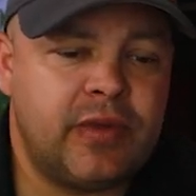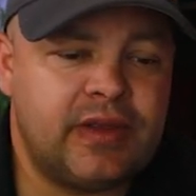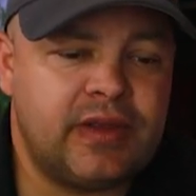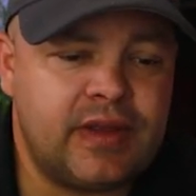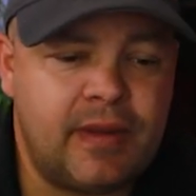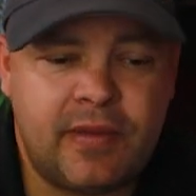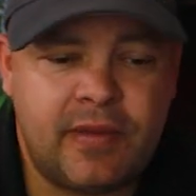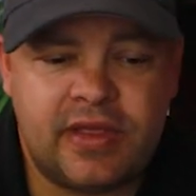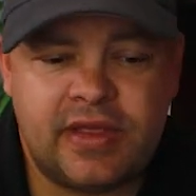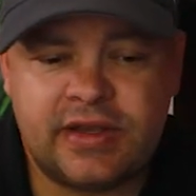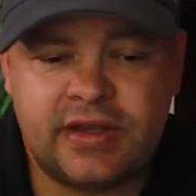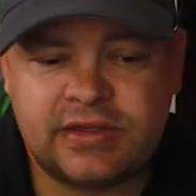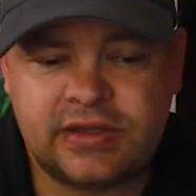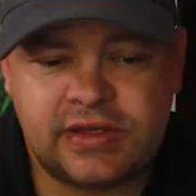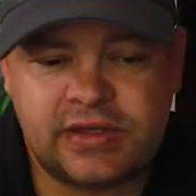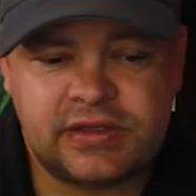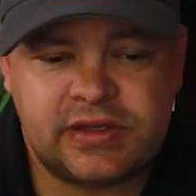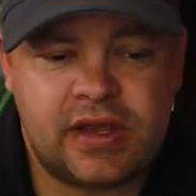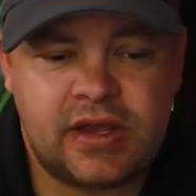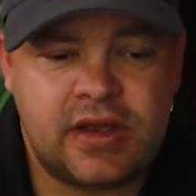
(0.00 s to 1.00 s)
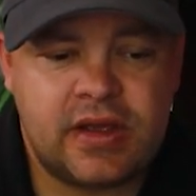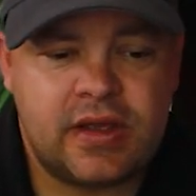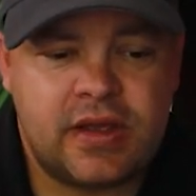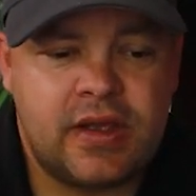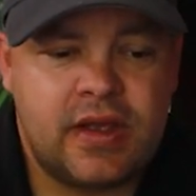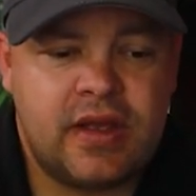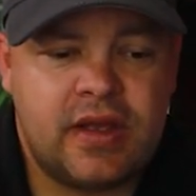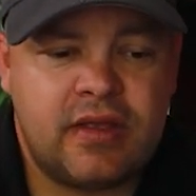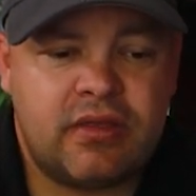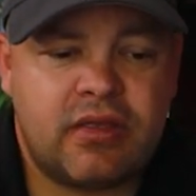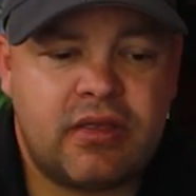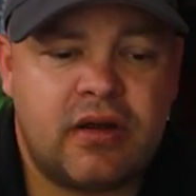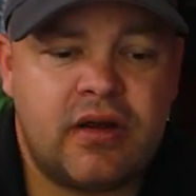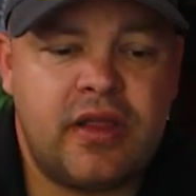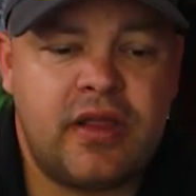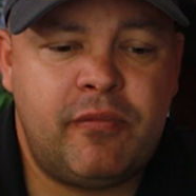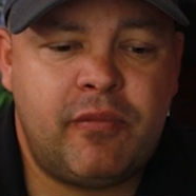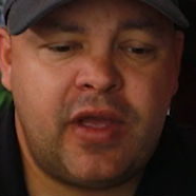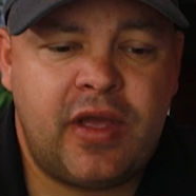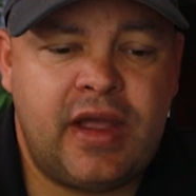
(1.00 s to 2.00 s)
But I mean, this is a
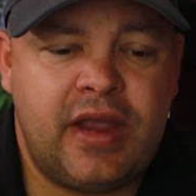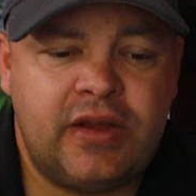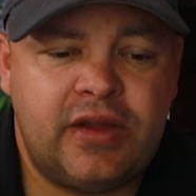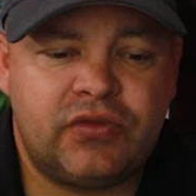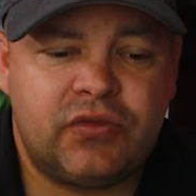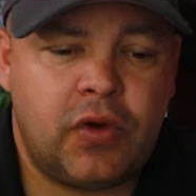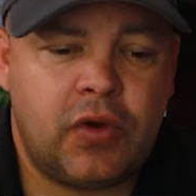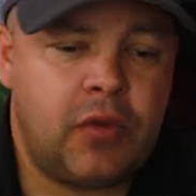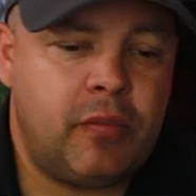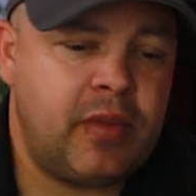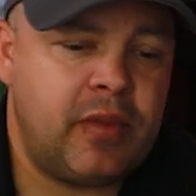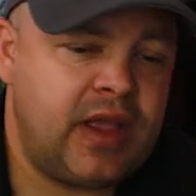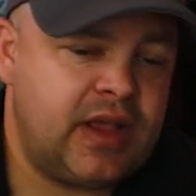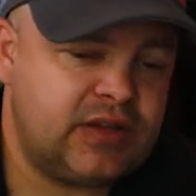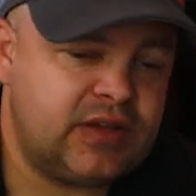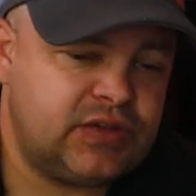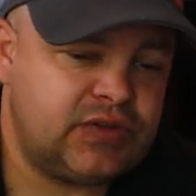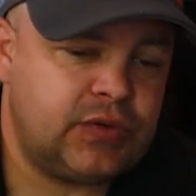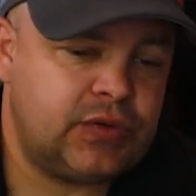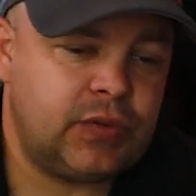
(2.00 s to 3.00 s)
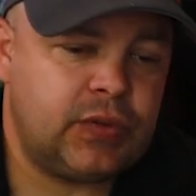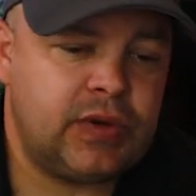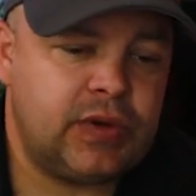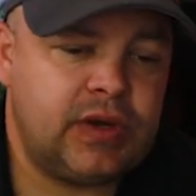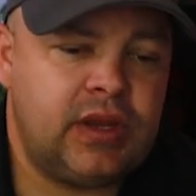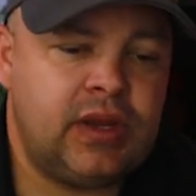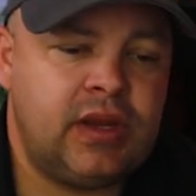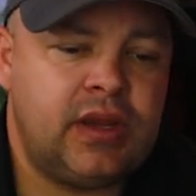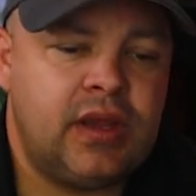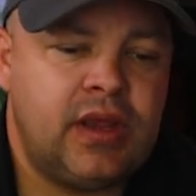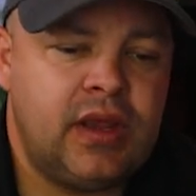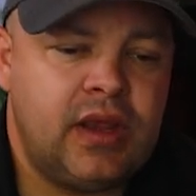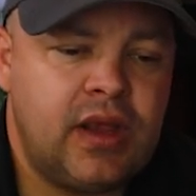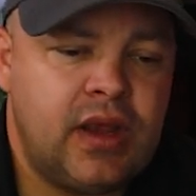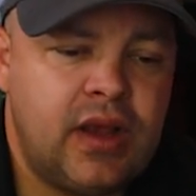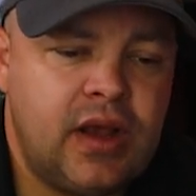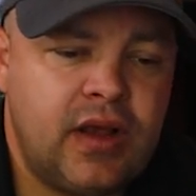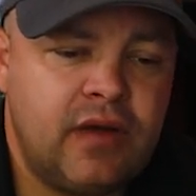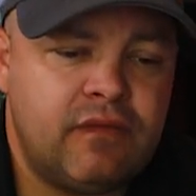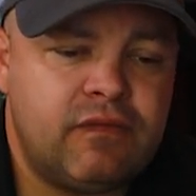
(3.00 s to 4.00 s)
thirty page romance story
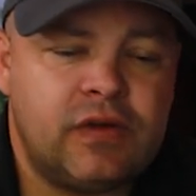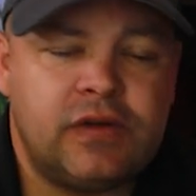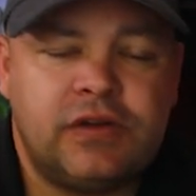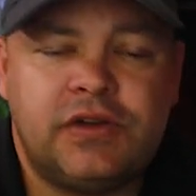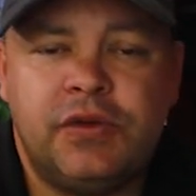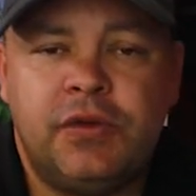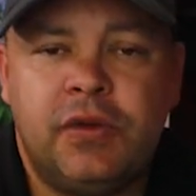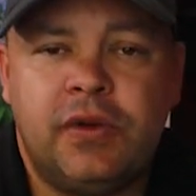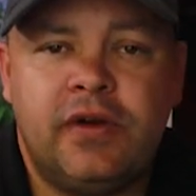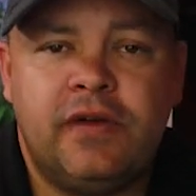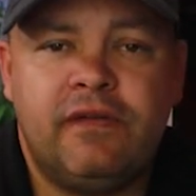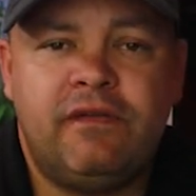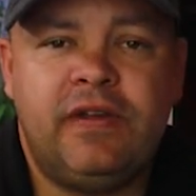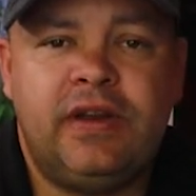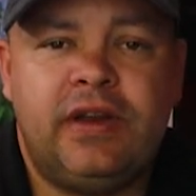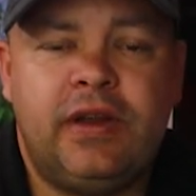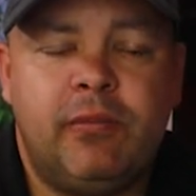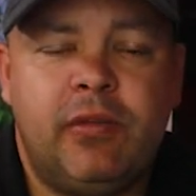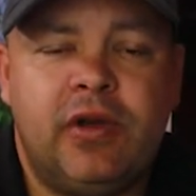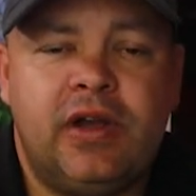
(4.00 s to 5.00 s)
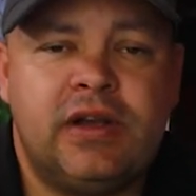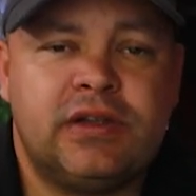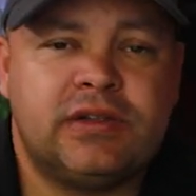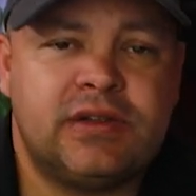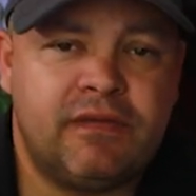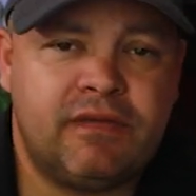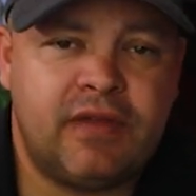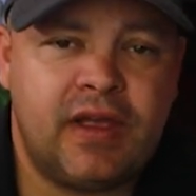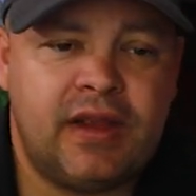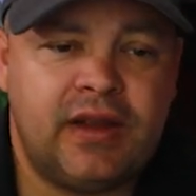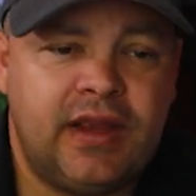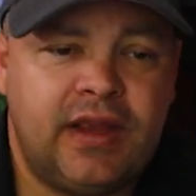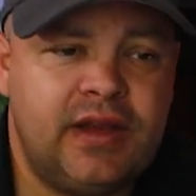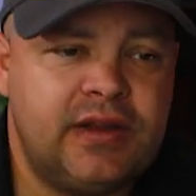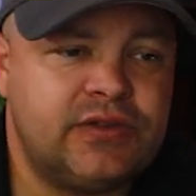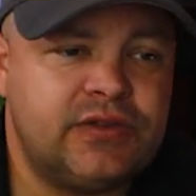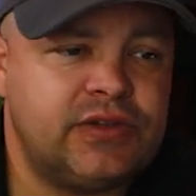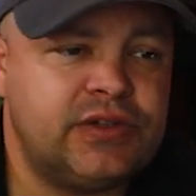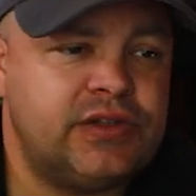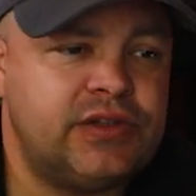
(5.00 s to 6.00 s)
uh, for two hundred fifty bucks. If that
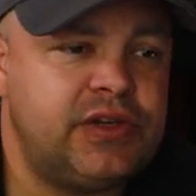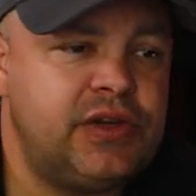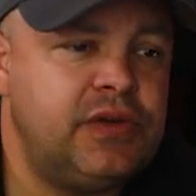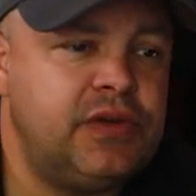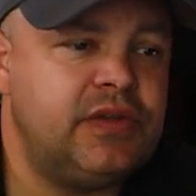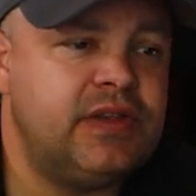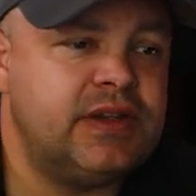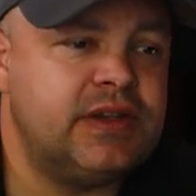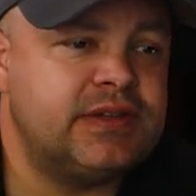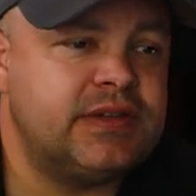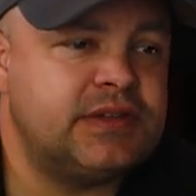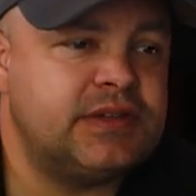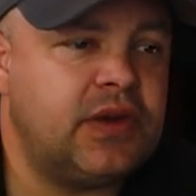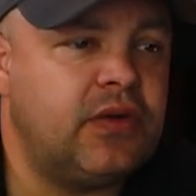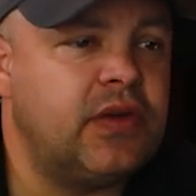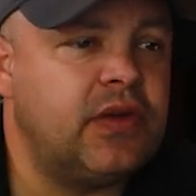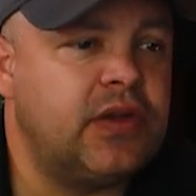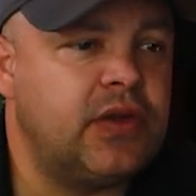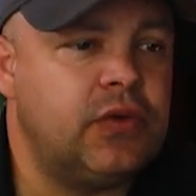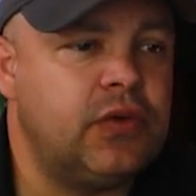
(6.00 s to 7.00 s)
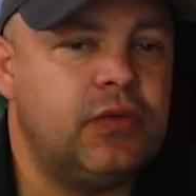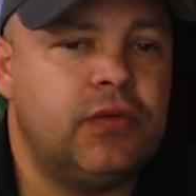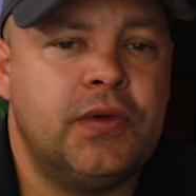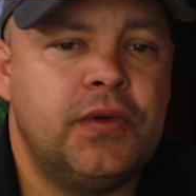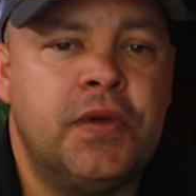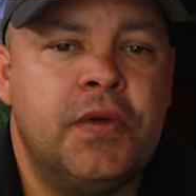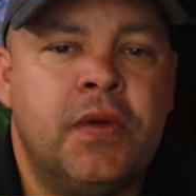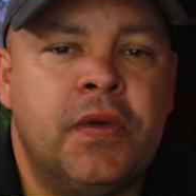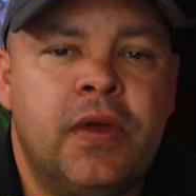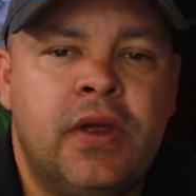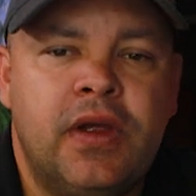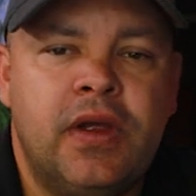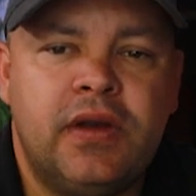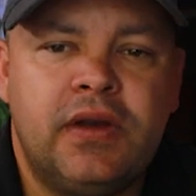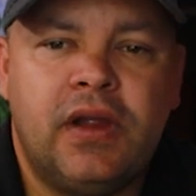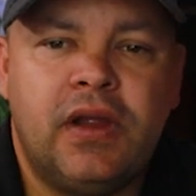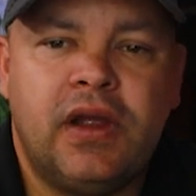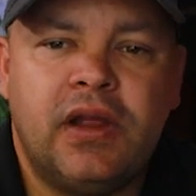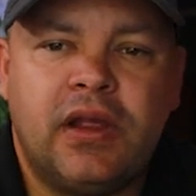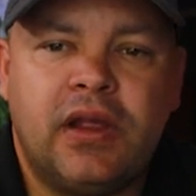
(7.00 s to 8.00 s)
interests you, this is on guru
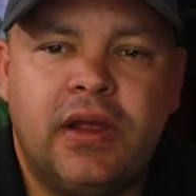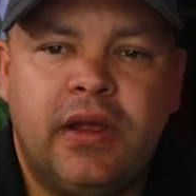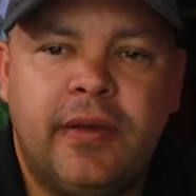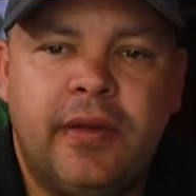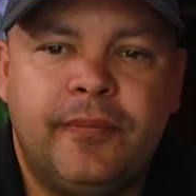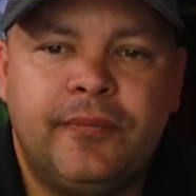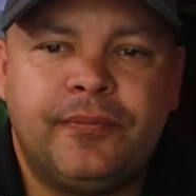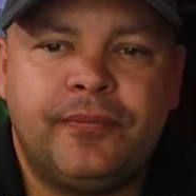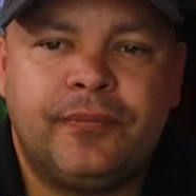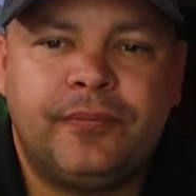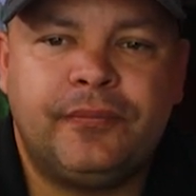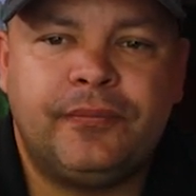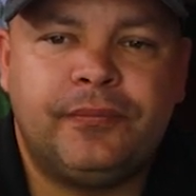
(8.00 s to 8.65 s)
dot com.